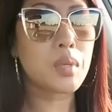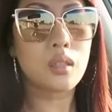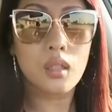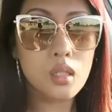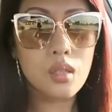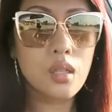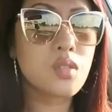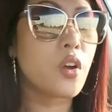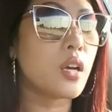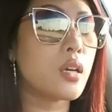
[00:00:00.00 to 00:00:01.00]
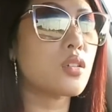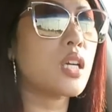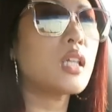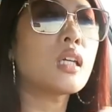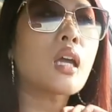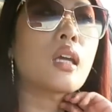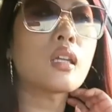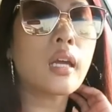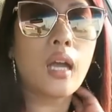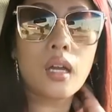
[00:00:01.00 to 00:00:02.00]
I mean, it's it's very entertaining
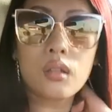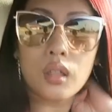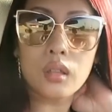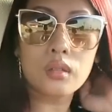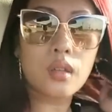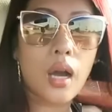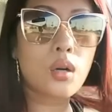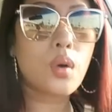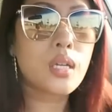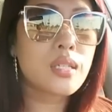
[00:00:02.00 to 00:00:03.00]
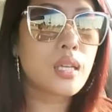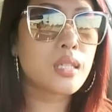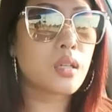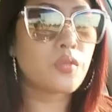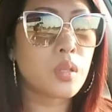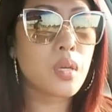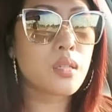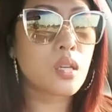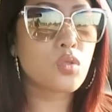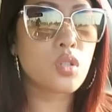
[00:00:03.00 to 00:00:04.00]
and like, I don't know. I don't want to say it's like a
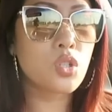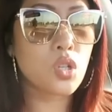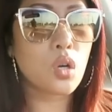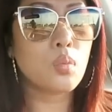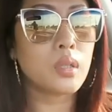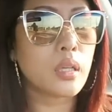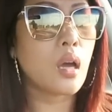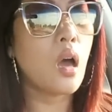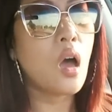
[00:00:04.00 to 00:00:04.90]
female-centric show, but